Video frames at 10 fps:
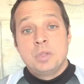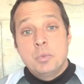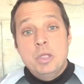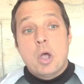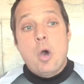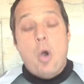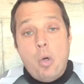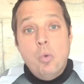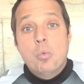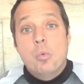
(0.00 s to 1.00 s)
We
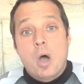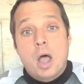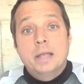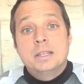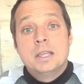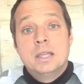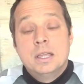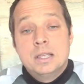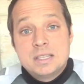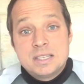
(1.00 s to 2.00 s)
all want
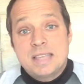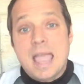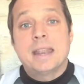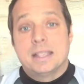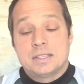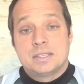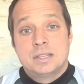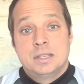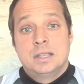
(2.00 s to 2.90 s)
status.